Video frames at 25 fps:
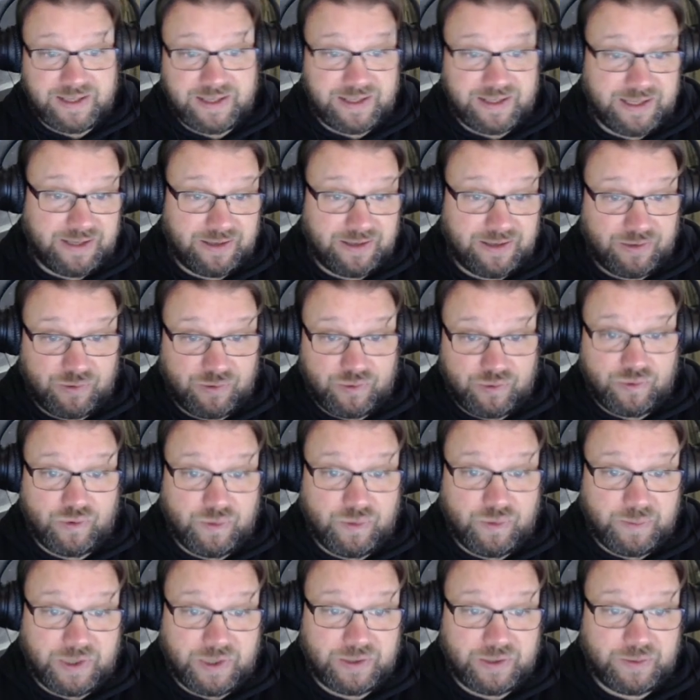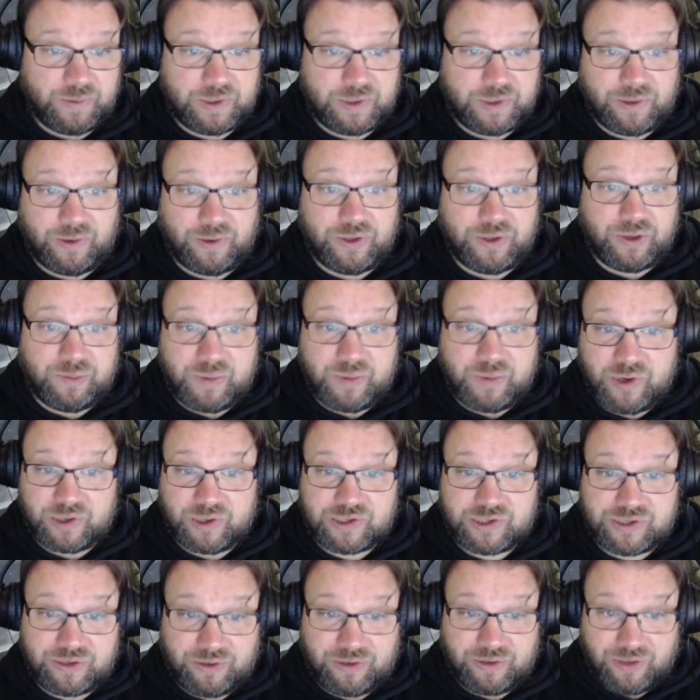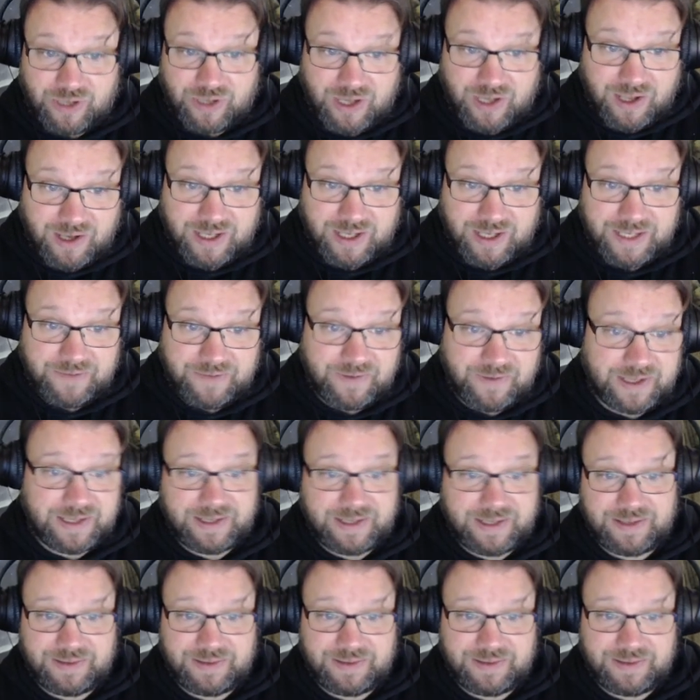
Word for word: then Kutun bounty with all your mercs alive,